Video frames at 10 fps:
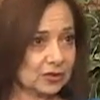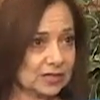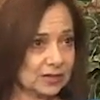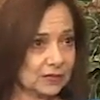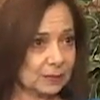
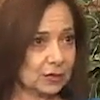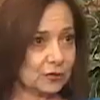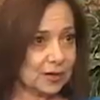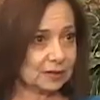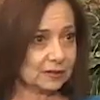yourself yeah, up
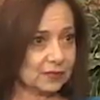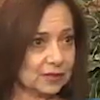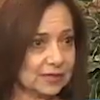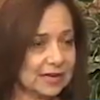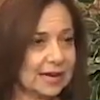correctly yeah. for
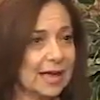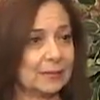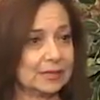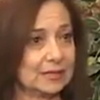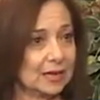the day. How
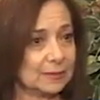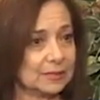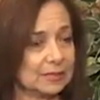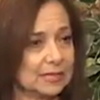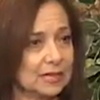many
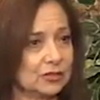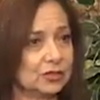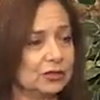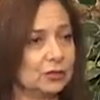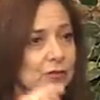times a day do
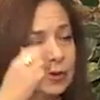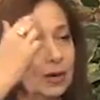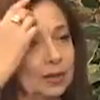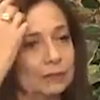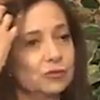you
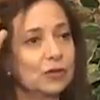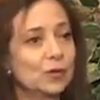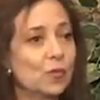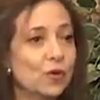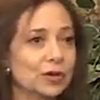um,
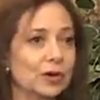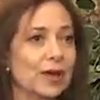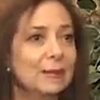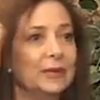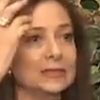drink water?
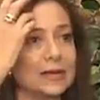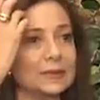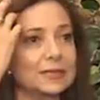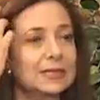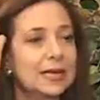How many right.
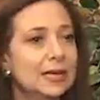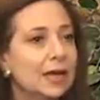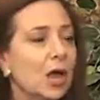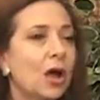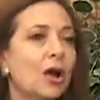times a day
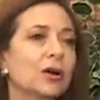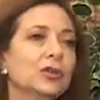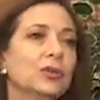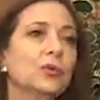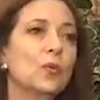are
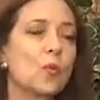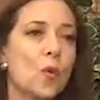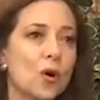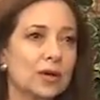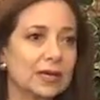you
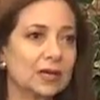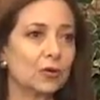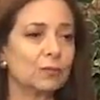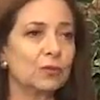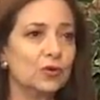walking
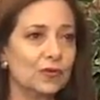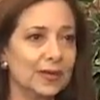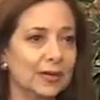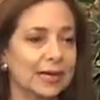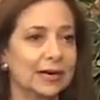or
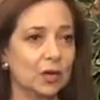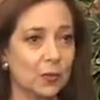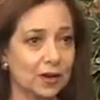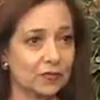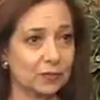moving, getting
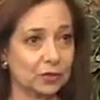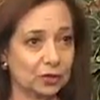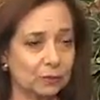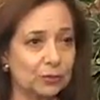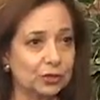away from your
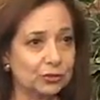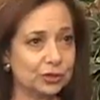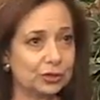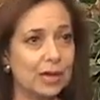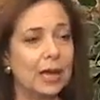
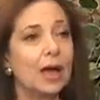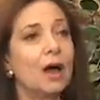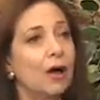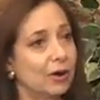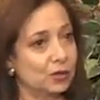computer?
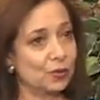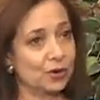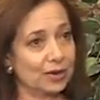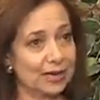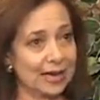Are you
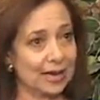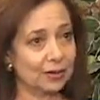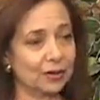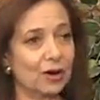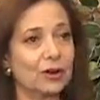working
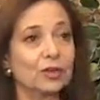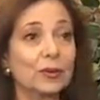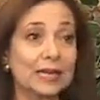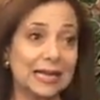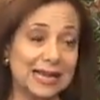out? Are you
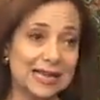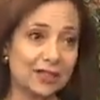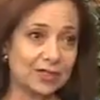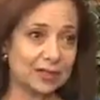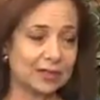eating
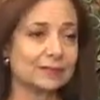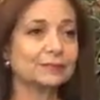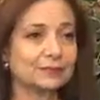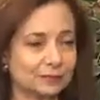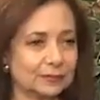healthy?
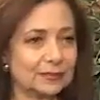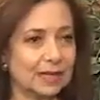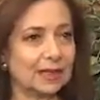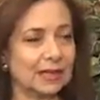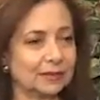
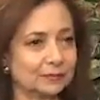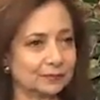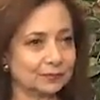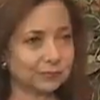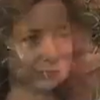Like that. Now,